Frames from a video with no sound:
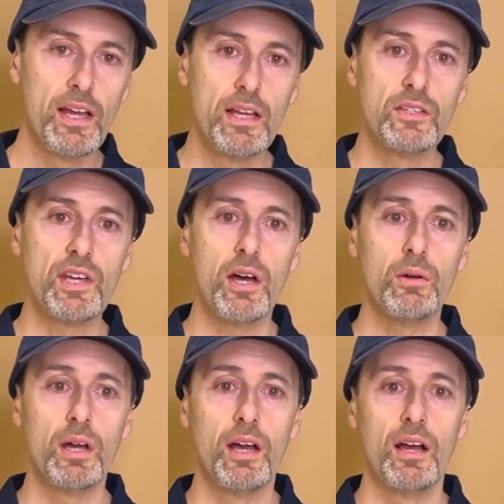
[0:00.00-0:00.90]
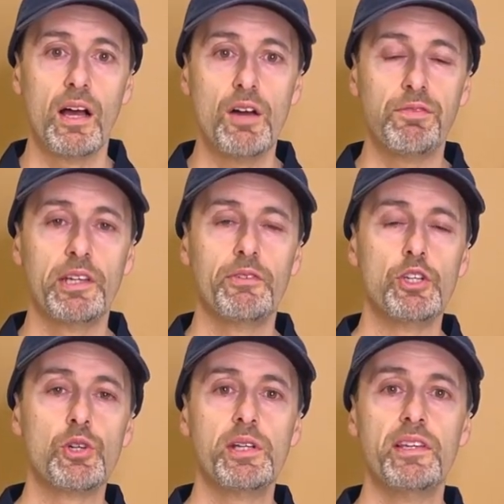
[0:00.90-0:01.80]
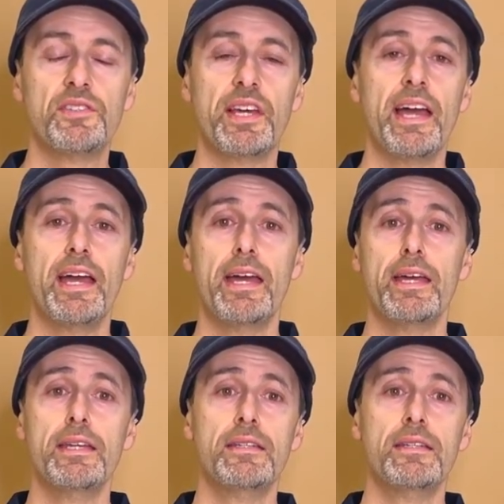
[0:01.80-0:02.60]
So hopefully you've enjoyed this and